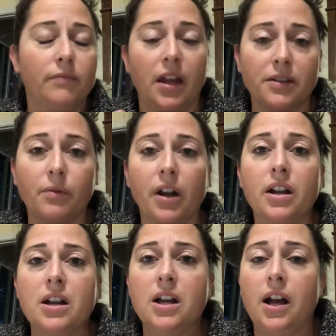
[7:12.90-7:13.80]
elsewhere.
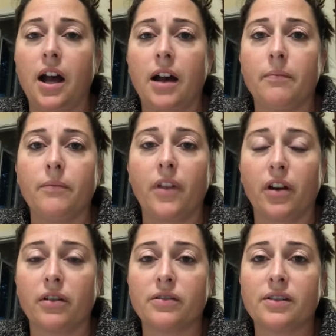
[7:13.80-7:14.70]

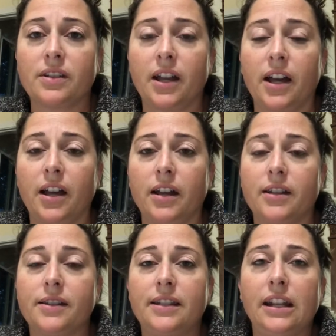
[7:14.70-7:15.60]
There's
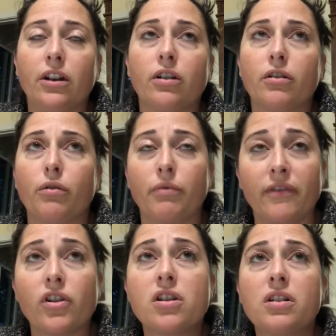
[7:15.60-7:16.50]
Cedar
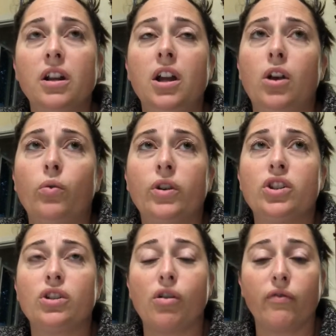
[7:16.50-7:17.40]
River, which
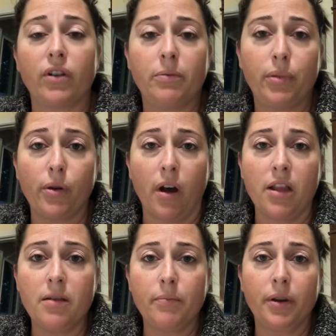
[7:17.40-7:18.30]
is over in
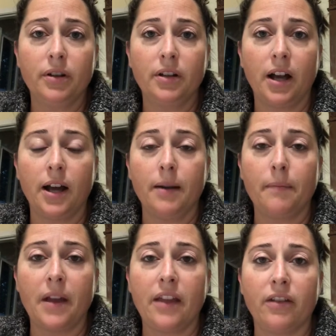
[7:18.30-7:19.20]
Puyallup,
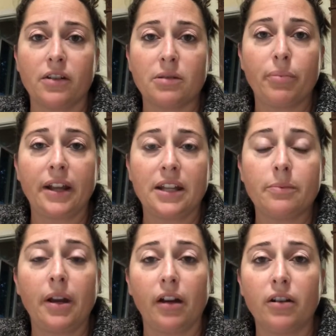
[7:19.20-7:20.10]
and there's a Planned
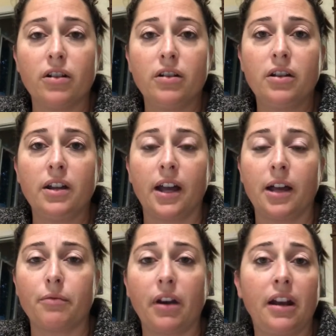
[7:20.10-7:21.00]
Parenthood
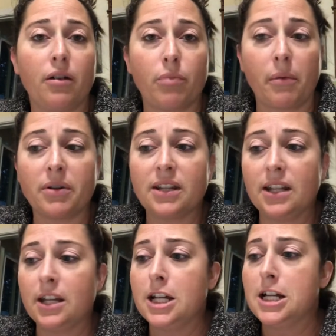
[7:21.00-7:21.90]
right here in
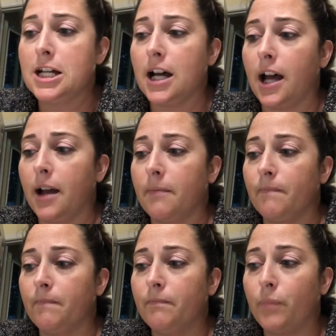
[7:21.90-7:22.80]
Bremerton.
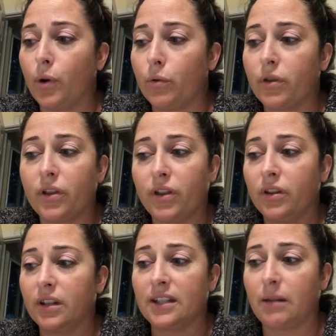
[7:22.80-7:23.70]
Both,
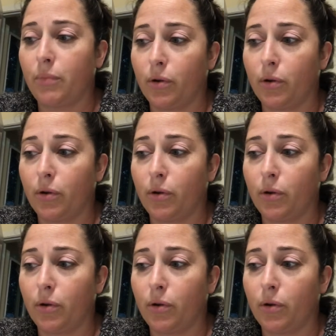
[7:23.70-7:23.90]
like I said,